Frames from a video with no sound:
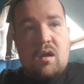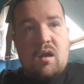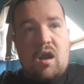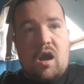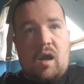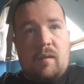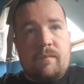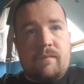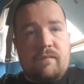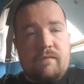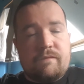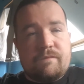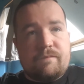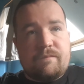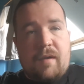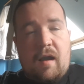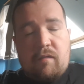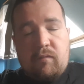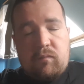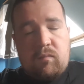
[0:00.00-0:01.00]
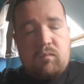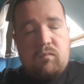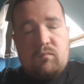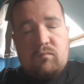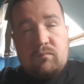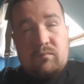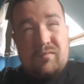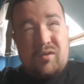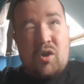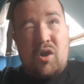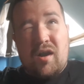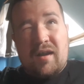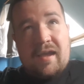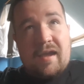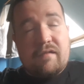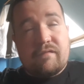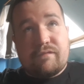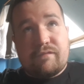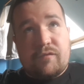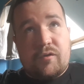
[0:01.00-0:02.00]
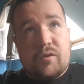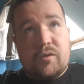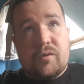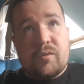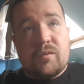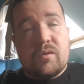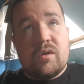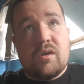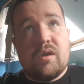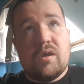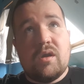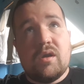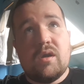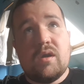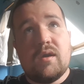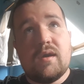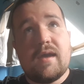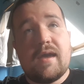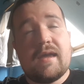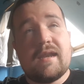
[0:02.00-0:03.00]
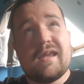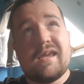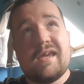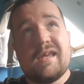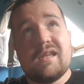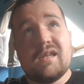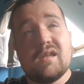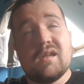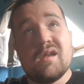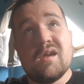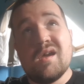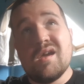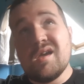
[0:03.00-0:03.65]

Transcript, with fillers: I've, I've got to get through editing,